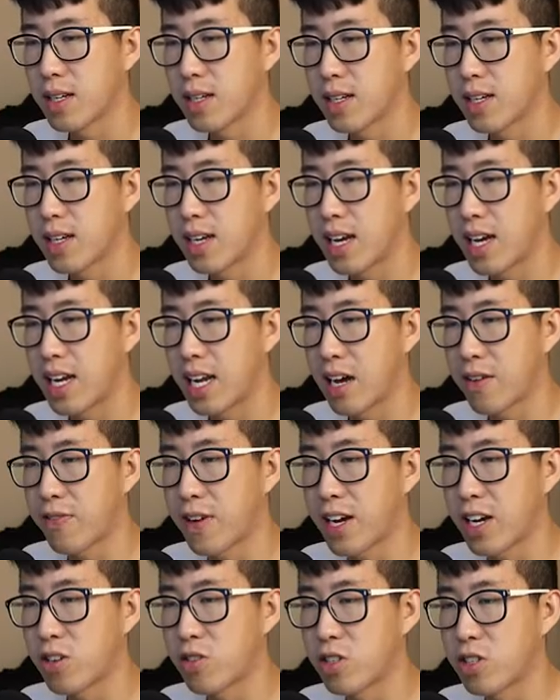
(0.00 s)
and
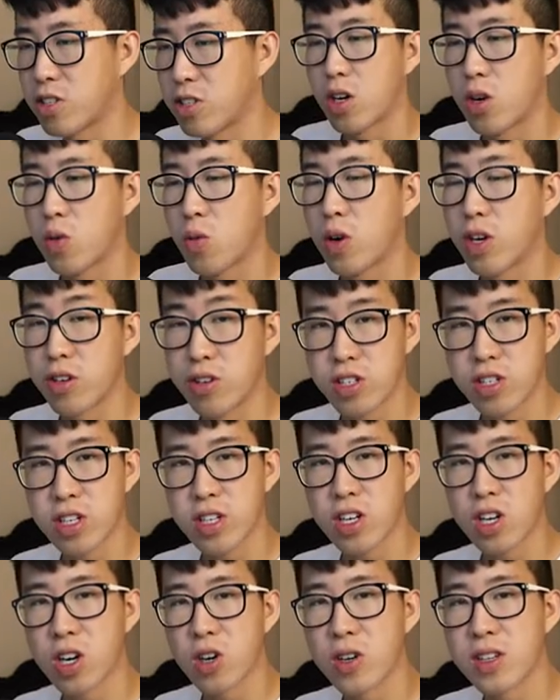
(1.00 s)
FiO2. What you should
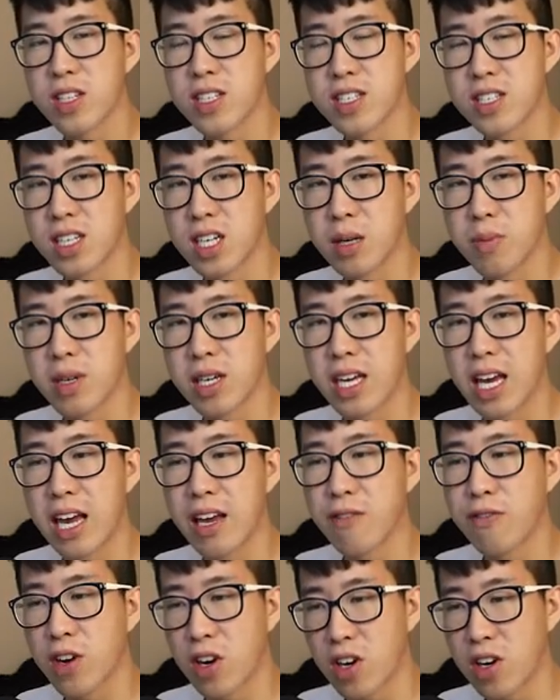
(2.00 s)
know, and this is going to be a
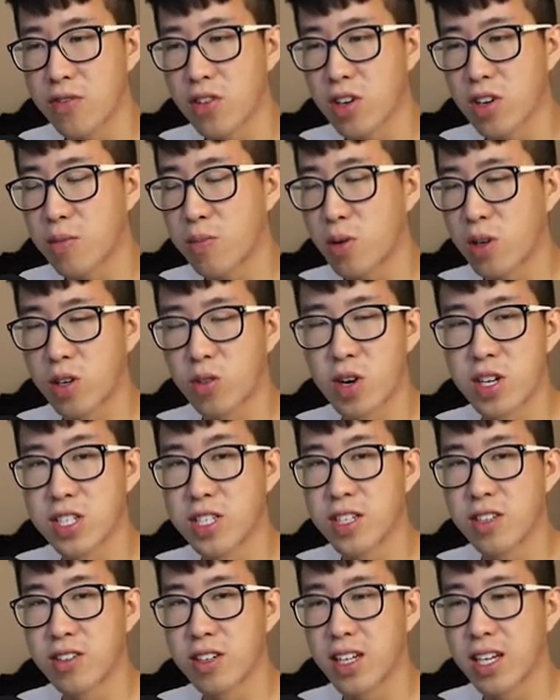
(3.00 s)
very, very important question
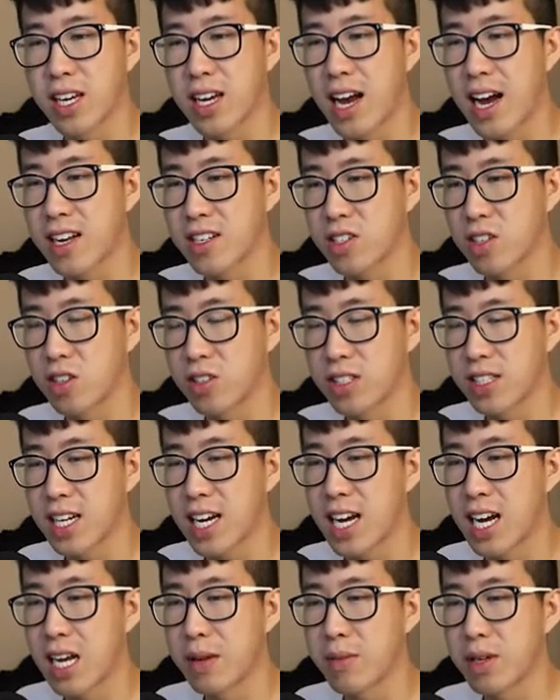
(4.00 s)
that you're going to get asked all the
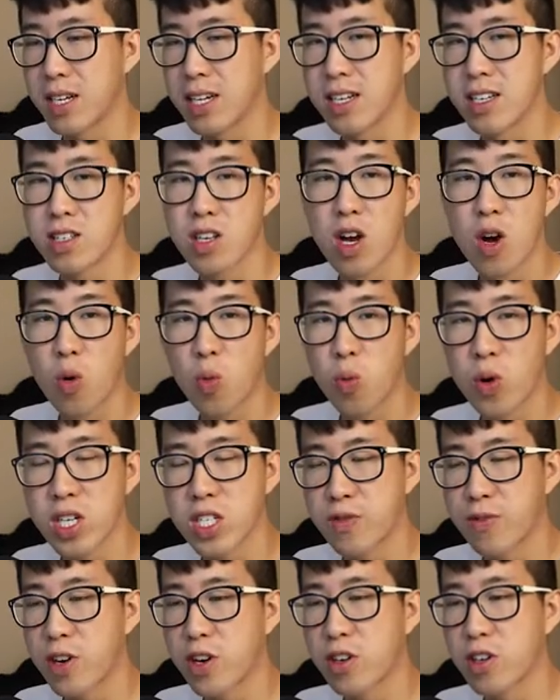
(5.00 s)
time, is
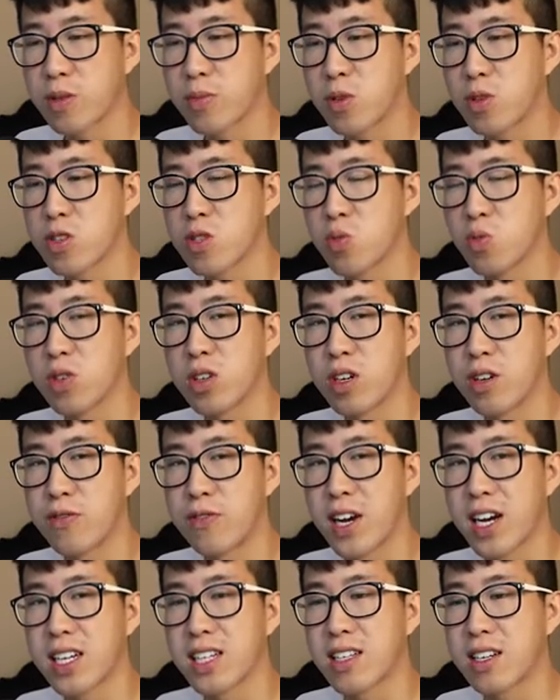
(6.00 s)
which variables will
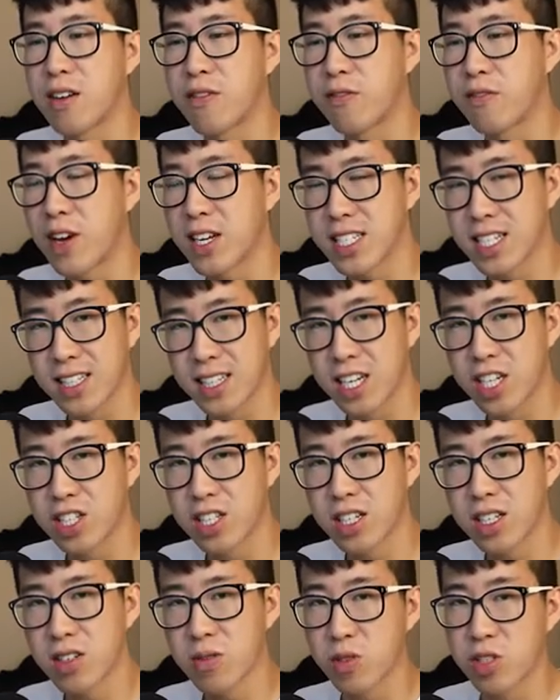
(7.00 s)
affect
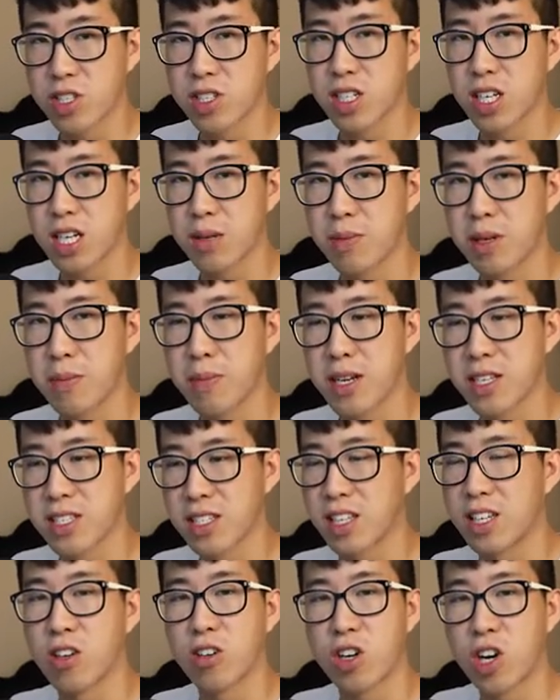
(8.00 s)
ventilation, which is going to be
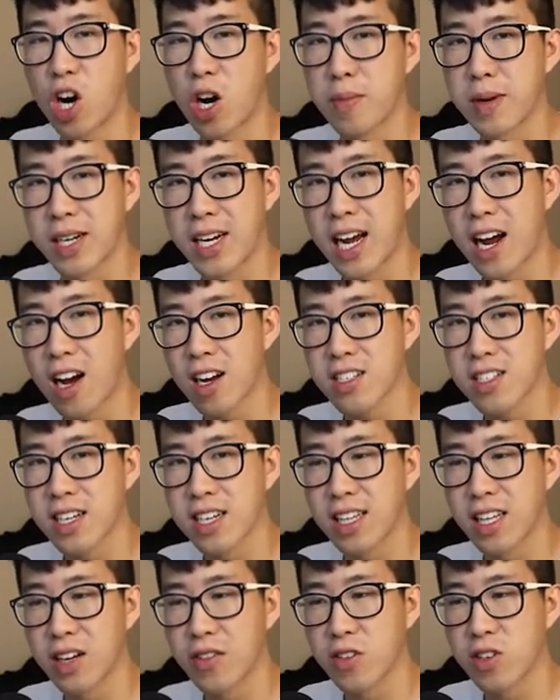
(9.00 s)
basically your carbon
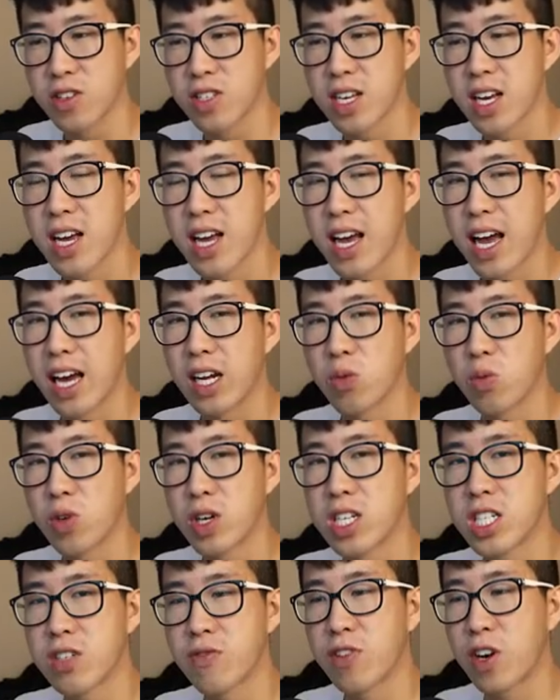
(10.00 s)
dioxide levels, and
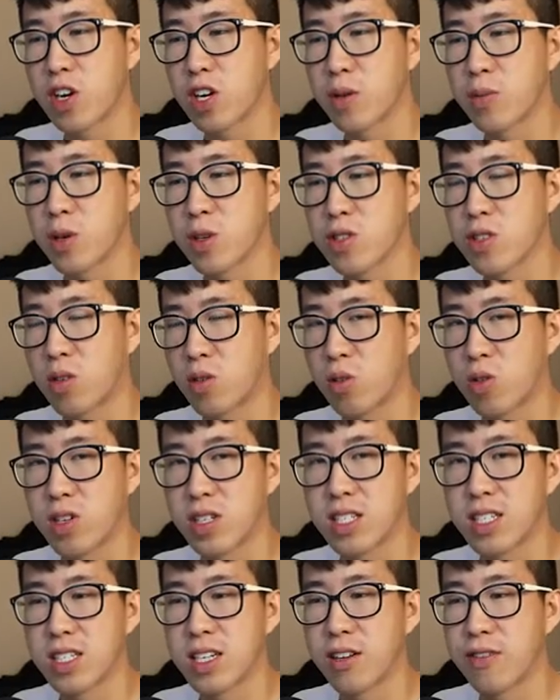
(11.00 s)
which variables are going
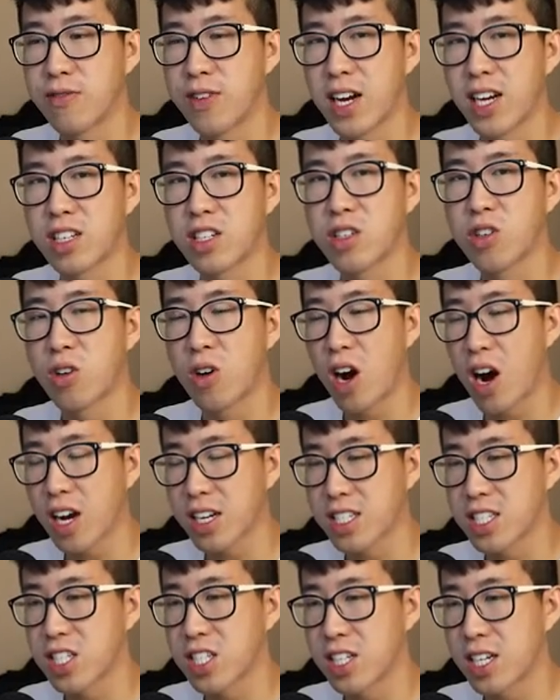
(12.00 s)
to affect your
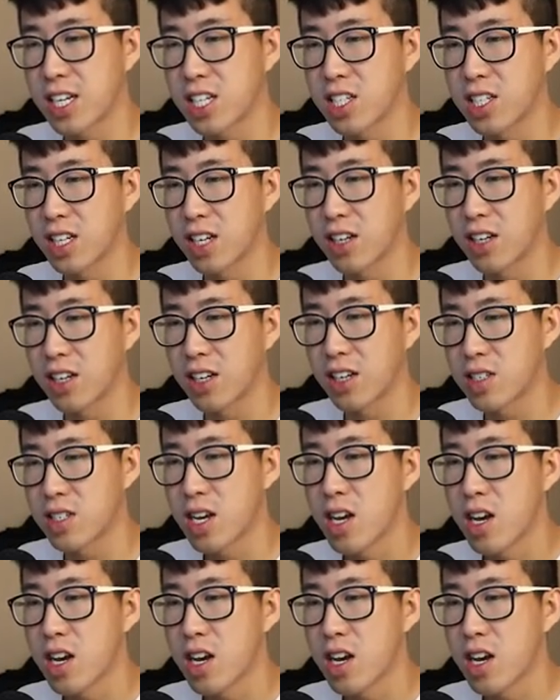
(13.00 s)
oxygenation levels.